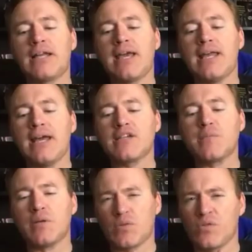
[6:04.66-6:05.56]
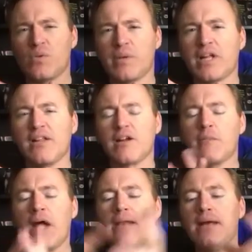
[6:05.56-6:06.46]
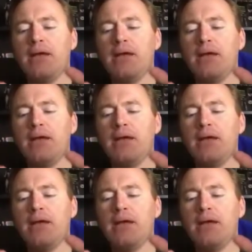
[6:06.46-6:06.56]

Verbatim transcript: Uncanny X-Men, which would have been Claremont.